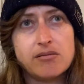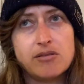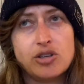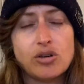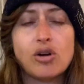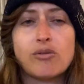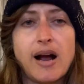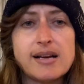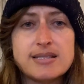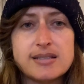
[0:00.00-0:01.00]
your
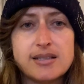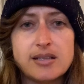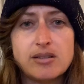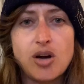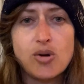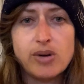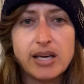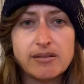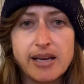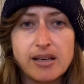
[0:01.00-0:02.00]
horizon and
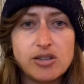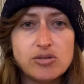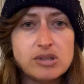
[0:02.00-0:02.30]
knowing like you